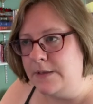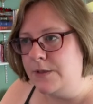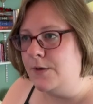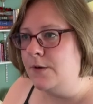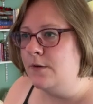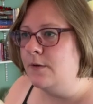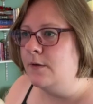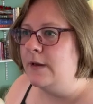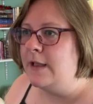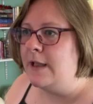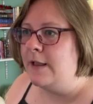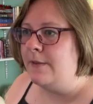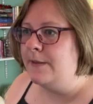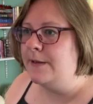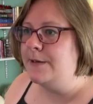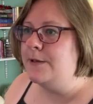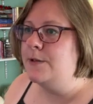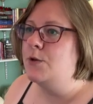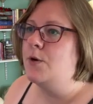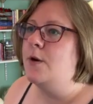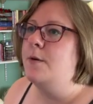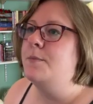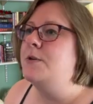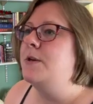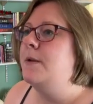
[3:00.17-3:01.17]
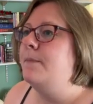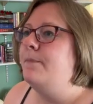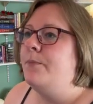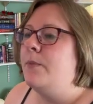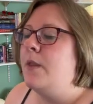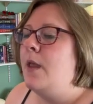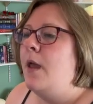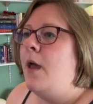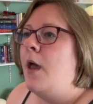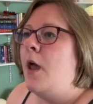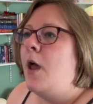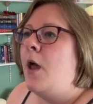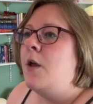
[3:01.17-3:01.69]
are in the description.
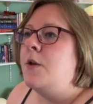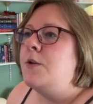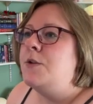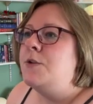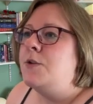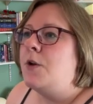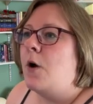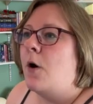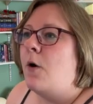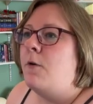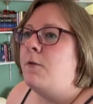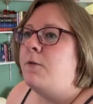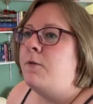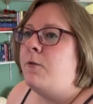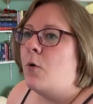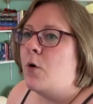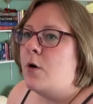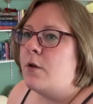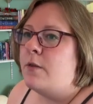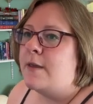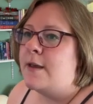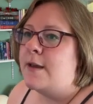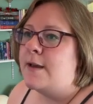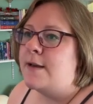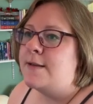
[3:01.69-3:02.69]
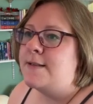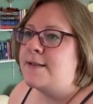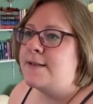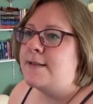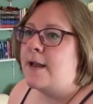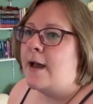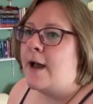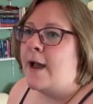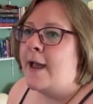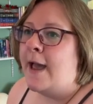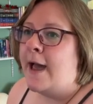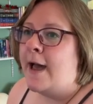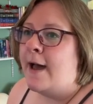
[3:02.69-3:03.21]
So for this,
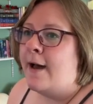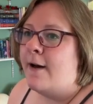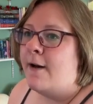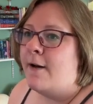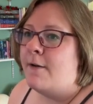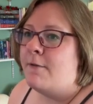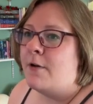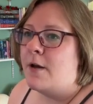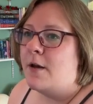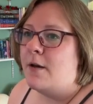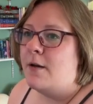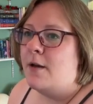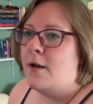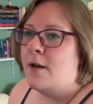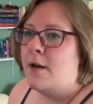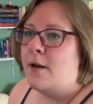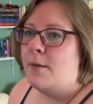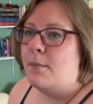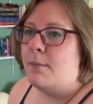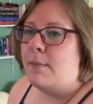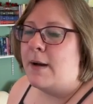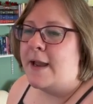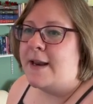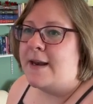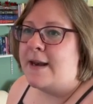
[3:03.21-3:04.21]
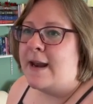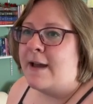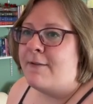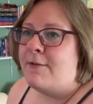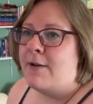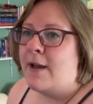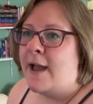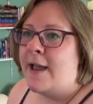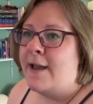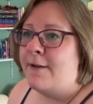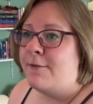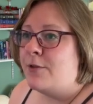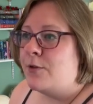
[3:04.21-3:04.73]
I have
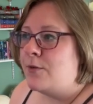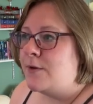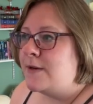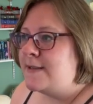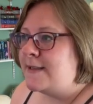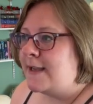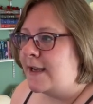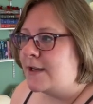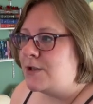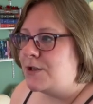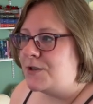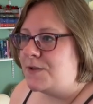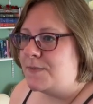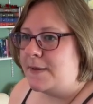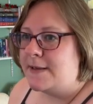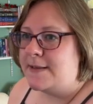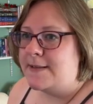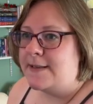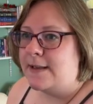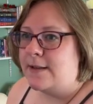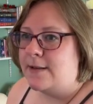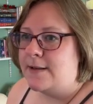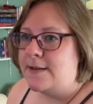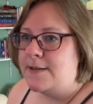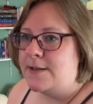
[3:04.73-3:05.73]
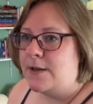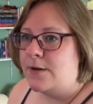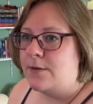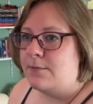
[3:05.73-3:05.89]
I have three sections basically. So